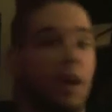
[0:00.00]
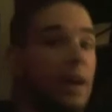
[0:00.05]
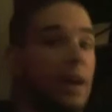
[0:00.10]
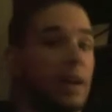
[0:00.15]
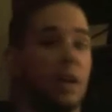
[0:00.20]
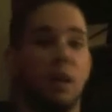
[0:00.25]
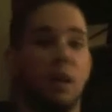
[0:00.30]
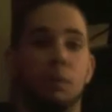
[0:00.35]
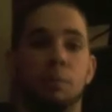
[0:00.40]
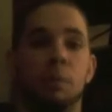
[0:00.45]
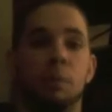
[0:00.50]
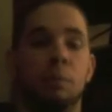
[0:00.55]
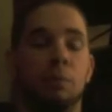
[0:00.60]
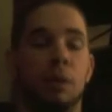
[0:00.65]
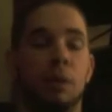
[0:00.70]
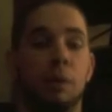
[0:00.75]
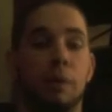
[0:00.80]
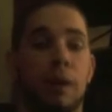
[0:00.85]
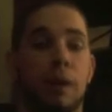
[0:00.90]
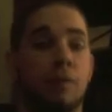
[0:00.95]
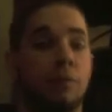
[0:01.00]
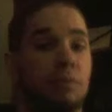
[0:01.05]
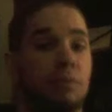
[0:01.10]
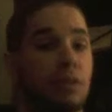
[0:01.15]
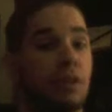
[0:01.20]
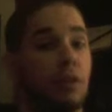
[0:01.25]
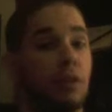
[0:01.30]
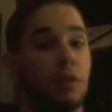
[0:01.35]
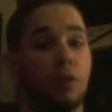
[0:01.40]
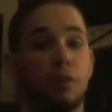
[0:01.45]
I had a couple people coming out from
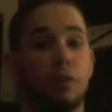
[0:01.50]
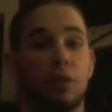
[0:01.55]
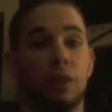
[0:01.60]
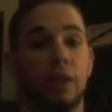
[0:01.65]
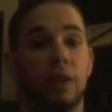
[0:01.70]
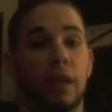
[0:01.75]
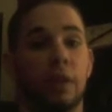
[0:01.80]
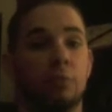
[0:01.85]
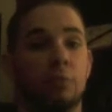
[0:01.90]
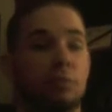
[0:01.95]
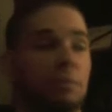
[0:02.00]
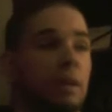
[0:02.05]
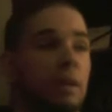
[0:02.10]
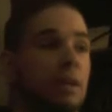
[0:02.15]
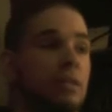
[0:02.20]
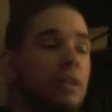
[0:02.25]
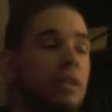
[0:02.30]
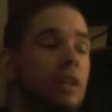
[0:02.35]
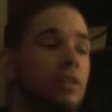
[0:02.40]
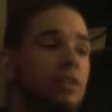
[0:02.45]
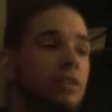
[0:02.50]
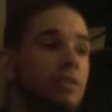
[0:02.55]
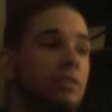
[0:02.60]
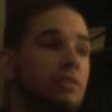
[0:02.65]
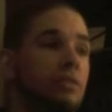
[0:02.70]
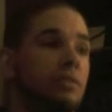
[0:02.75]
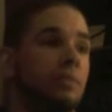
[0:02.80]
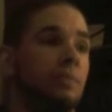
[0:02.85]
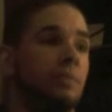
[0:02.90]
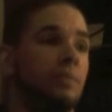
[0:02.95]
Syracuse to the games in my sections,